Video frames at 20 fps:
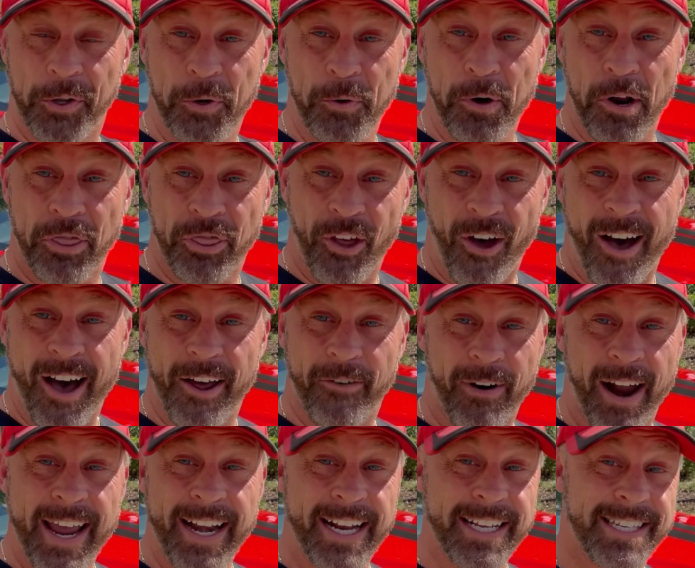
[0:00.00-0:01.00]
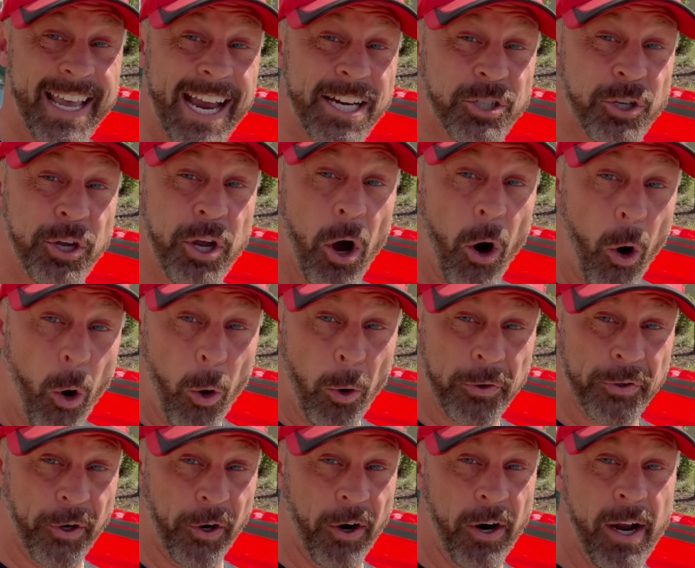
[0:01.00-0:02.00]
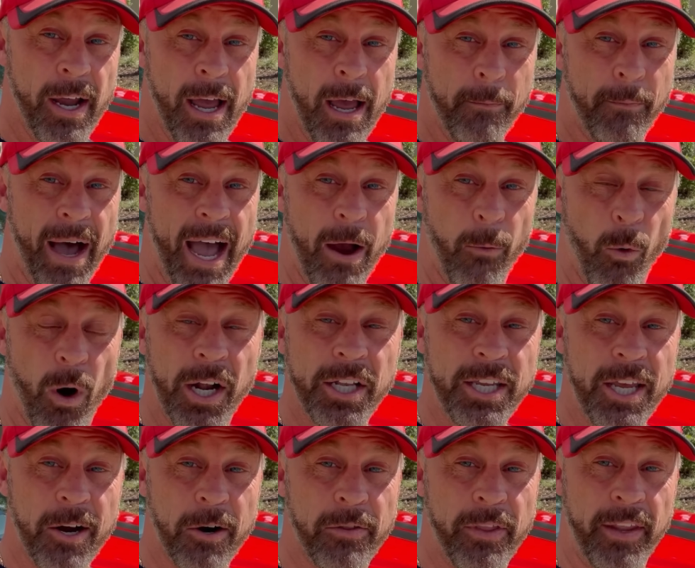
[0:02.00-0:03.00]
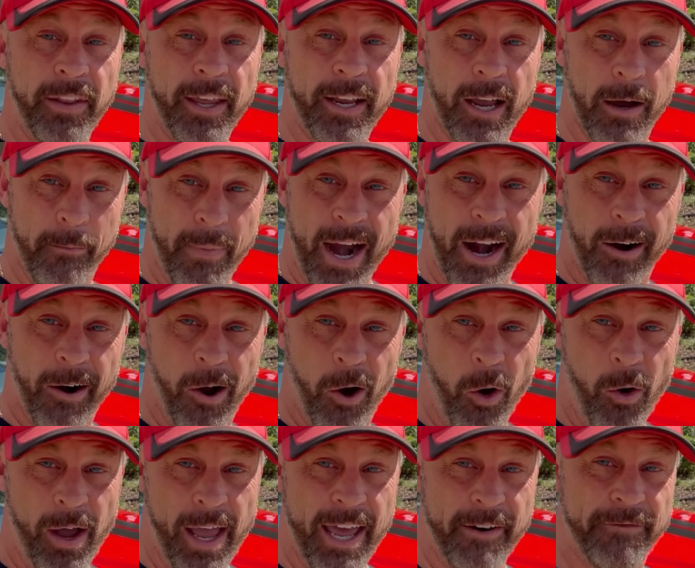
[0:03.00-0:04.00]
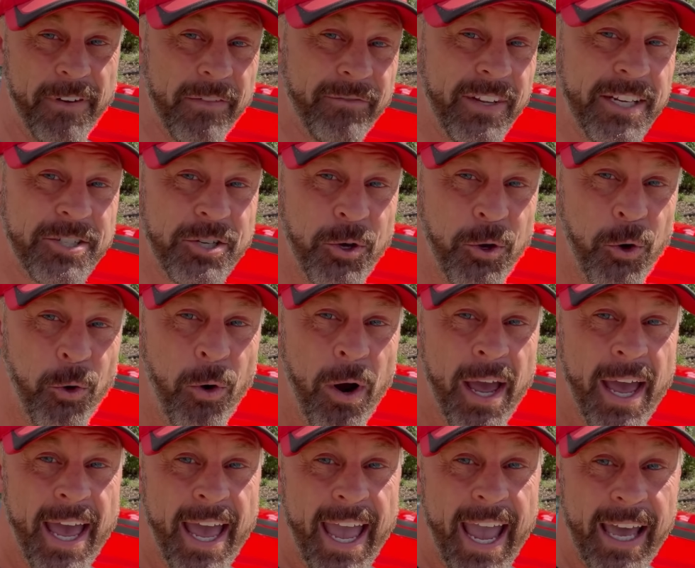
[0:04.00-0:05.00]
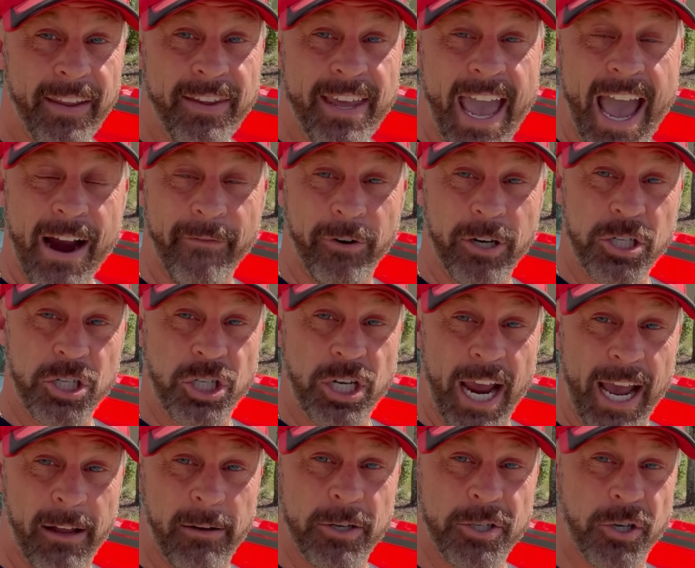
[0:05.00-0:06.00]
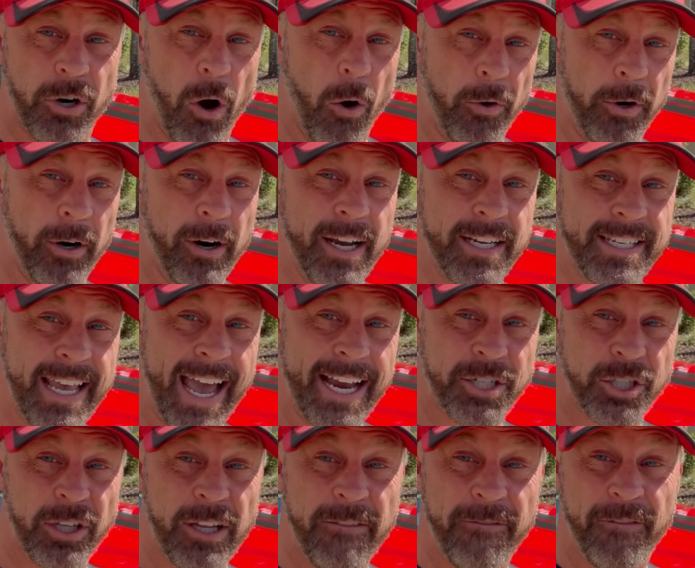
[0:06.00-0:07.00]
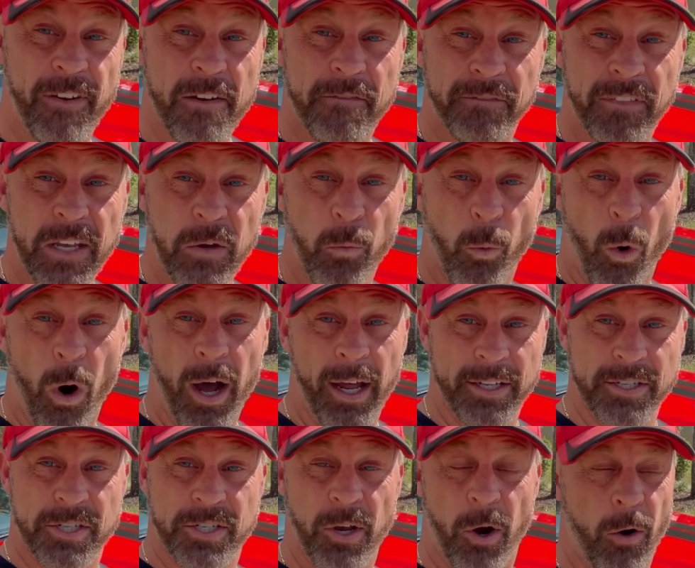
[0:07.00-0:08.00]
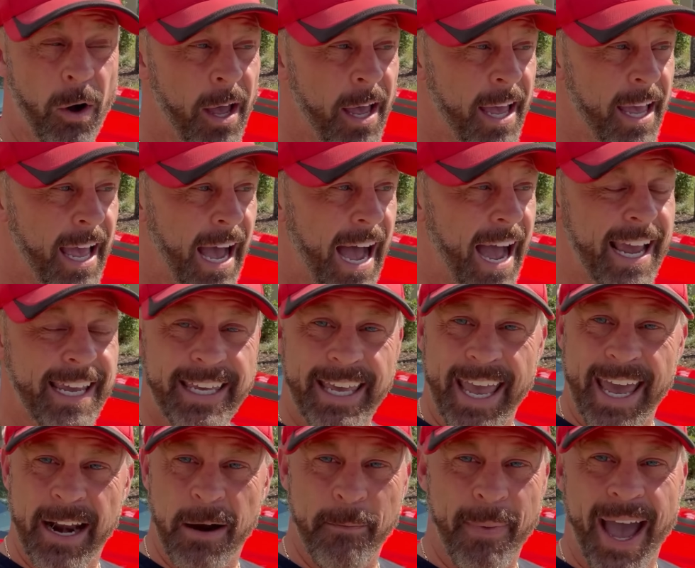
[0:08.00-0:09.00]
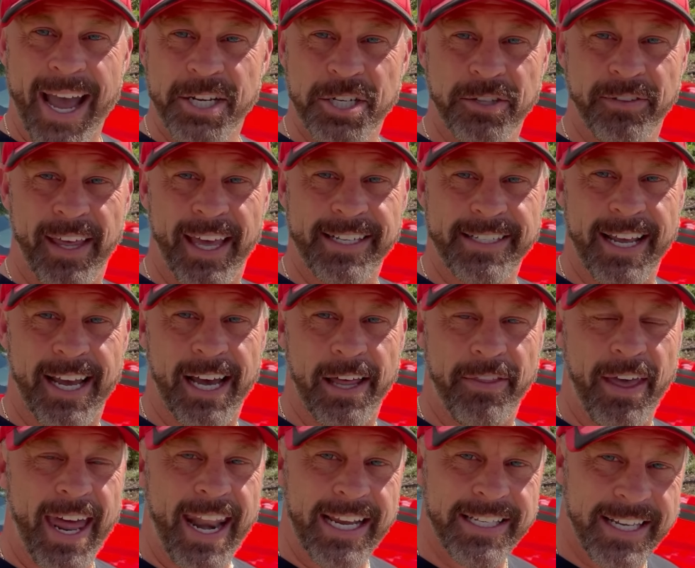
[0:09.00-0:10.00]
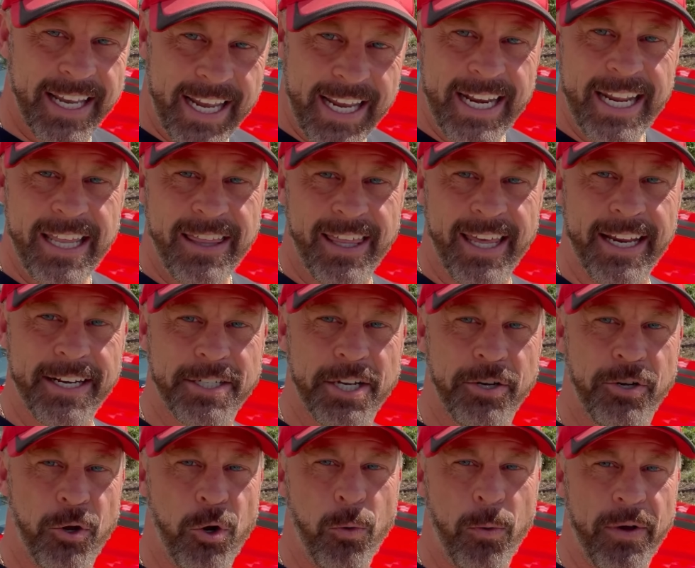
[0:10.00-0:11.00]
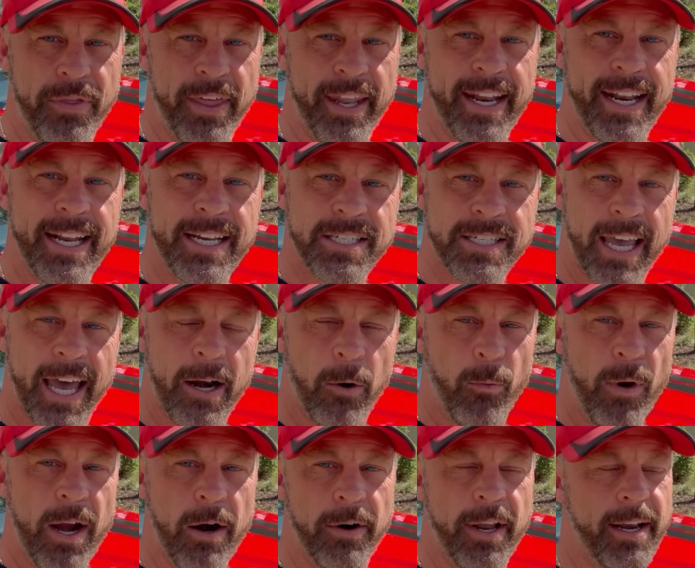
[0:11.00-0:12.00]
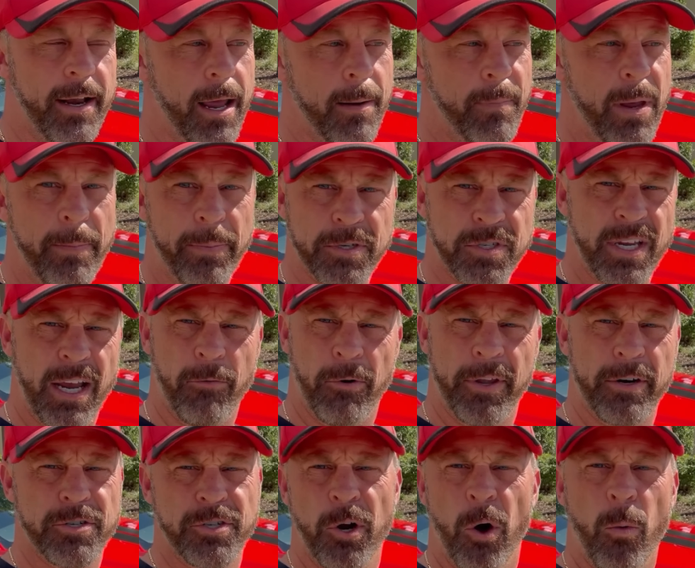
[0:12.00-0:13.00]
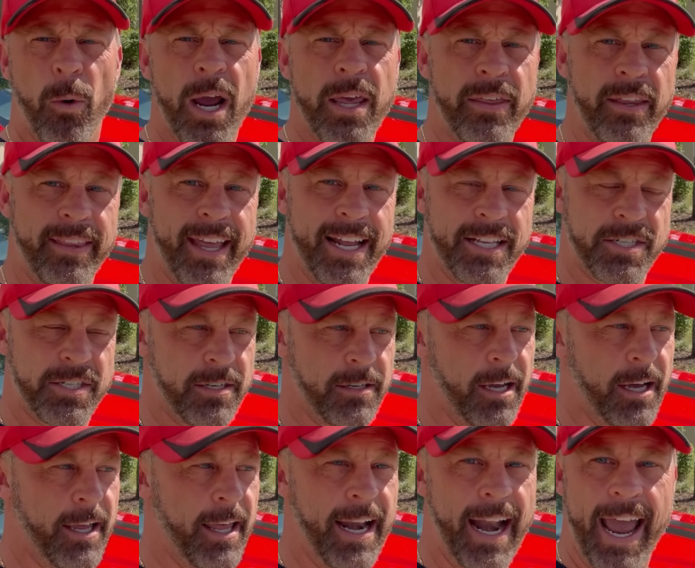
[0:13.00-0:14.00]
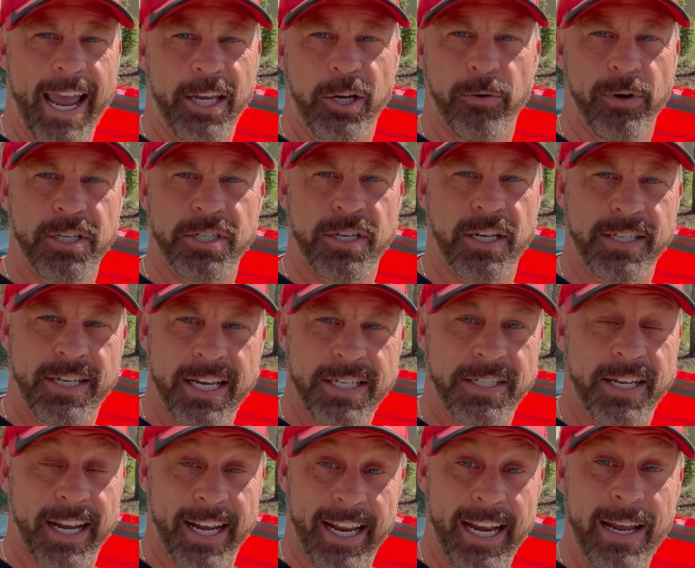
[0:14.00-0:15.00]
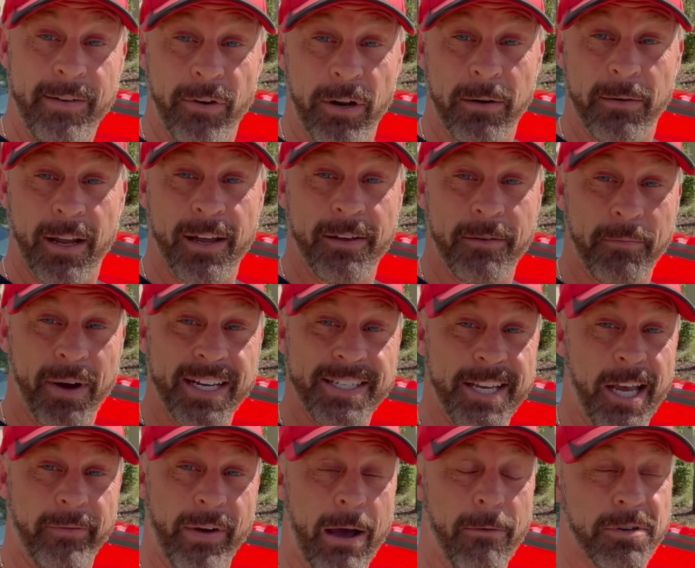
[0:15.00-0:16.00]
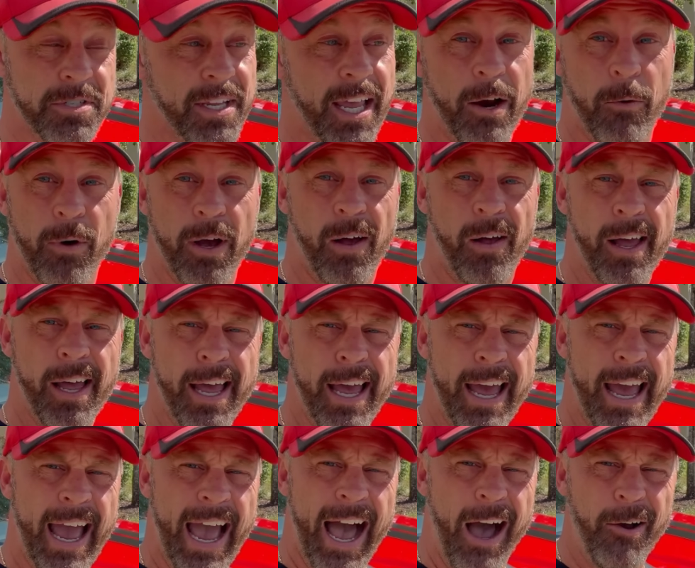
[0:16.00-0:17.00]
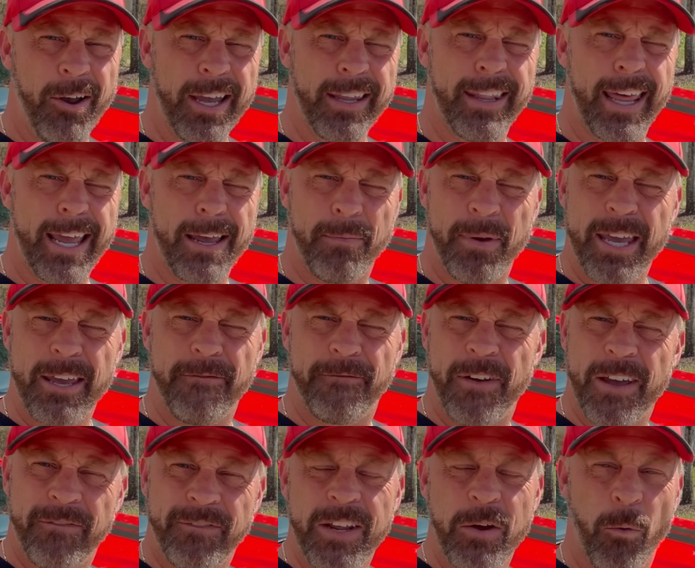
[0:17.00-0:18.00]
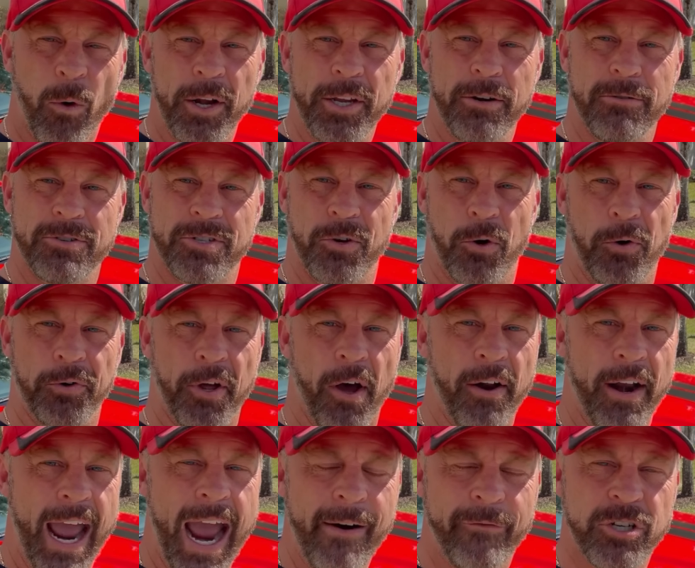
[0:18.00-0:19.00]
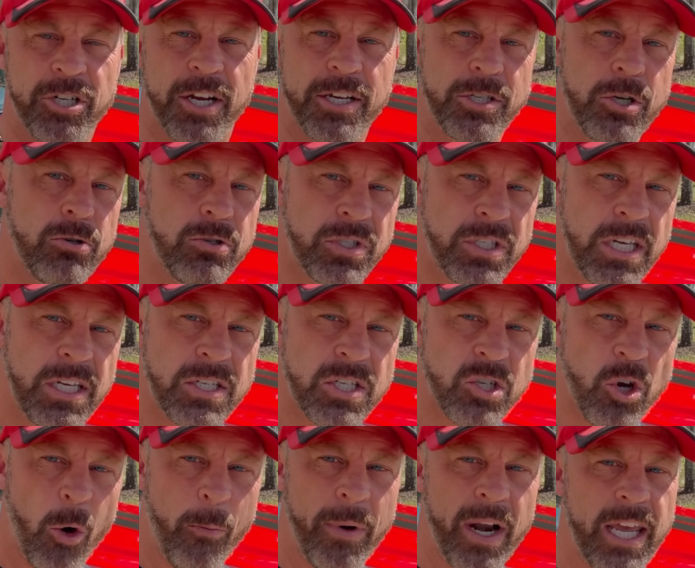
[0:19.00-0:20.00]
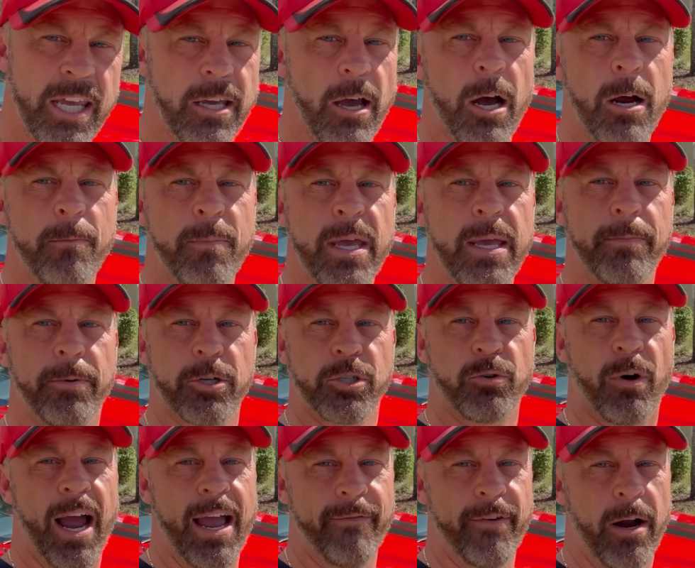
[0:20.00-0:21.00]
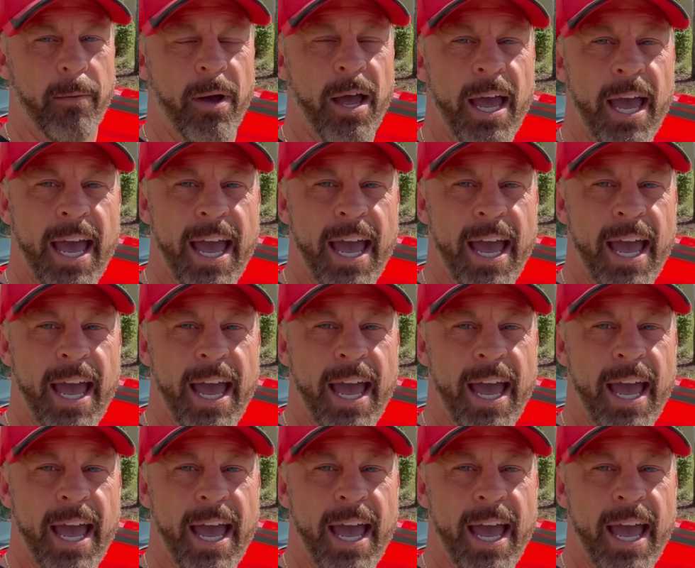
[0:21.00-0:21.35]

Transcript: Who'd have thought, right? It's actually older by 1 year than the Camaro at 52, and the average Challenger owner is actually 51. So I can't imagine that that has anything to do with it. It is kind of weird. And people say, well, there's no way that that's an accurate statistic. And even myself, I was like, well, how can they be 51 years old on average? Because you see so many young people driving them.